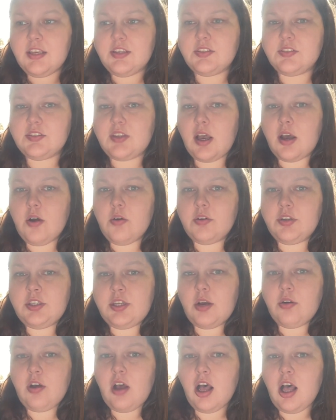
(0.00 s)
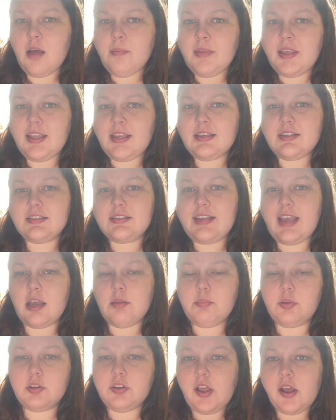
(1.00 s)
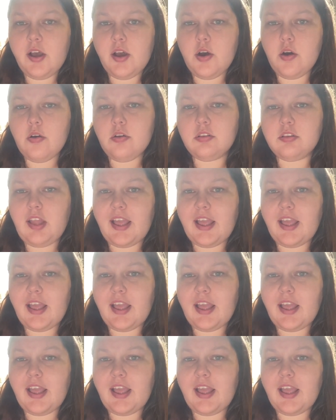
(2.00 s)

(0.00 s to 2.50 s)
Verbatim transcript: So, you know, comment down below,